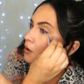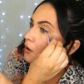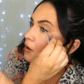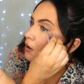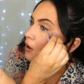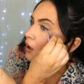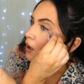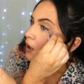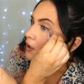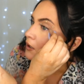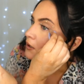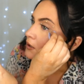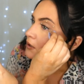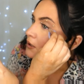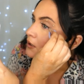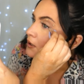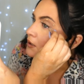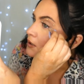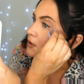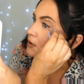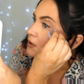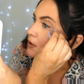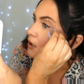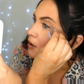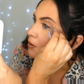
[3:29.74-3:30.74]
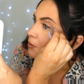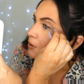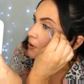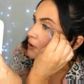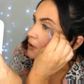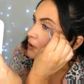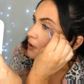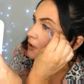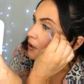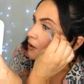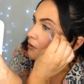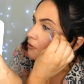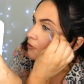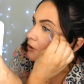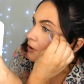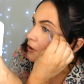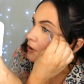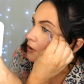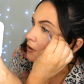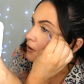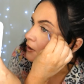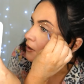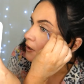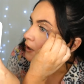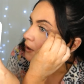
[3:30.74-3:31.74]
Honestly, this is not worth the
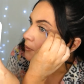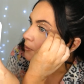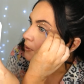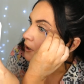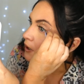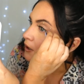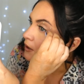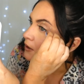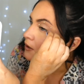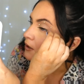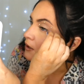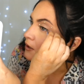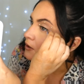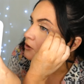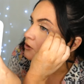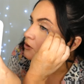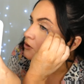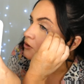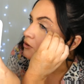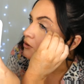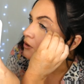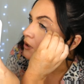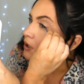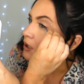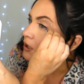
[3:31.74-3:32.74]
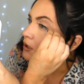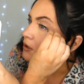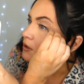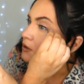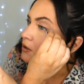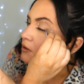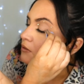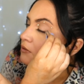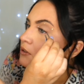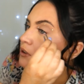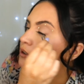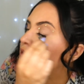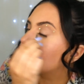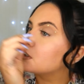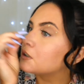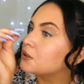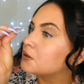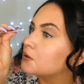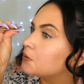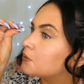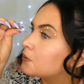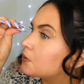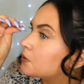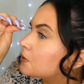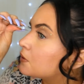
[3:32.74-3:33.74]
effort, and I'm getting like strings of
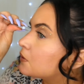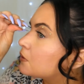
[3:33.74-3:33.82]
glue